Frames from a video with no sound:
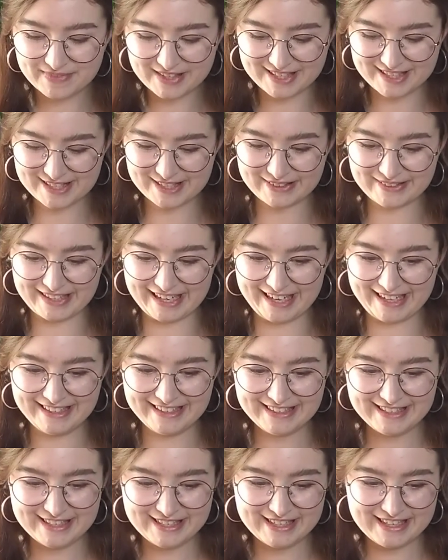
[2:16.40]
So yeah,
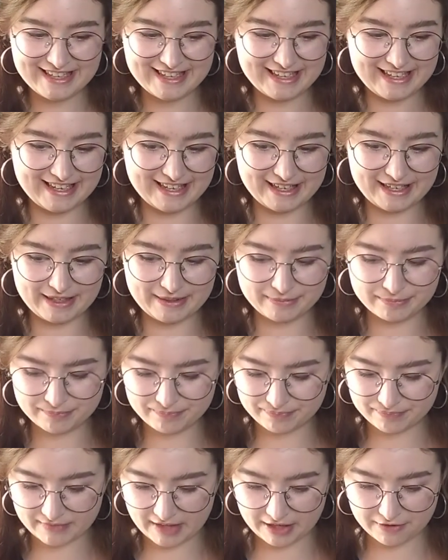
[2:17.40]

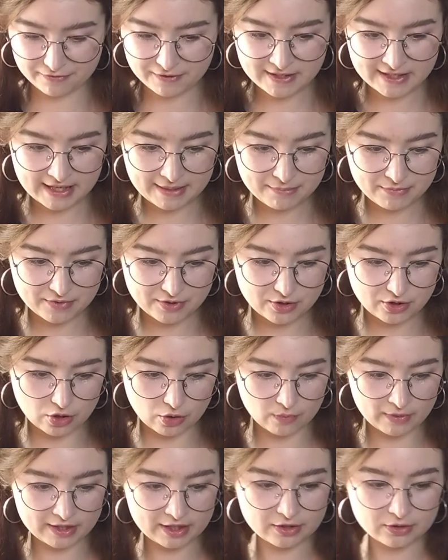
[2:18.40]
I think I'm
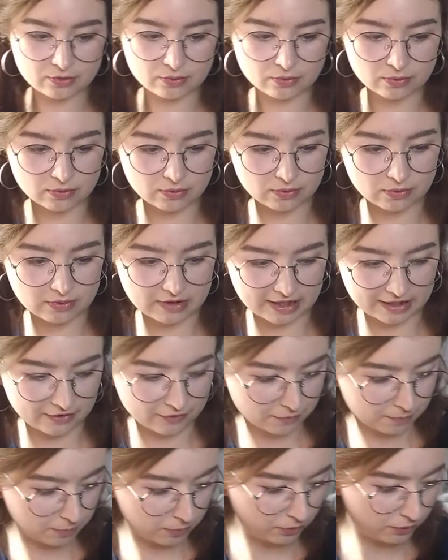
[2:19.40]
going to kind
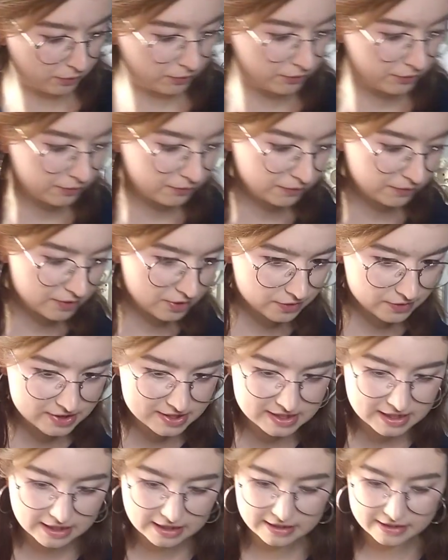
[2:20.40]
of put
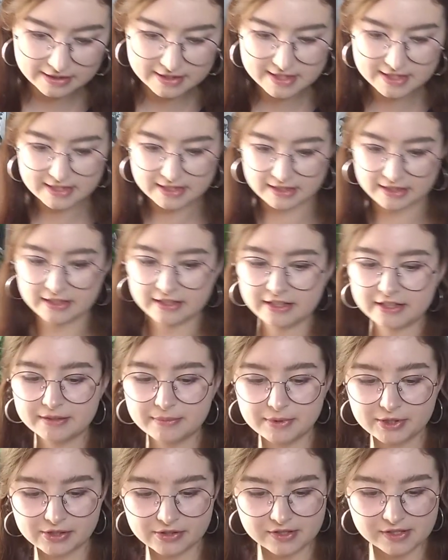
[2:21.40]
those cards here
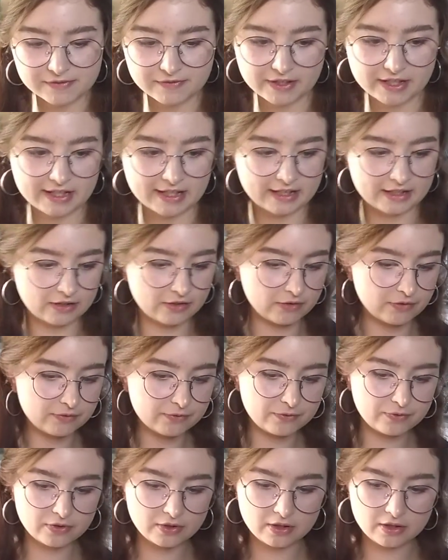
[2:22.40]
because they kind of
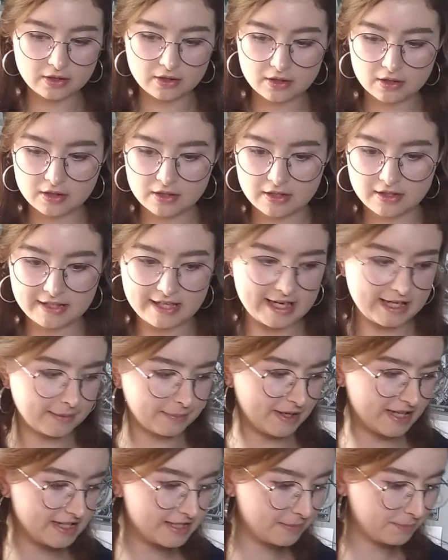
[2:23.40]
take
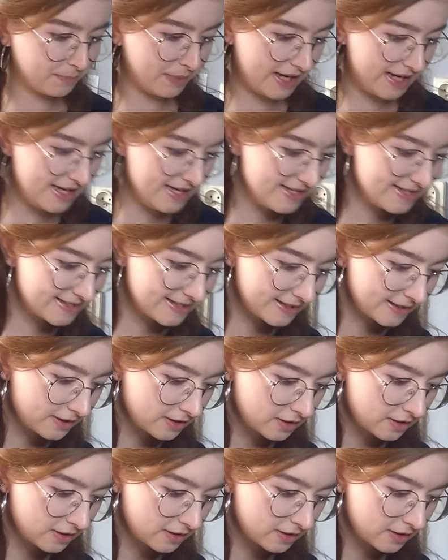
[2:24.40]
my space.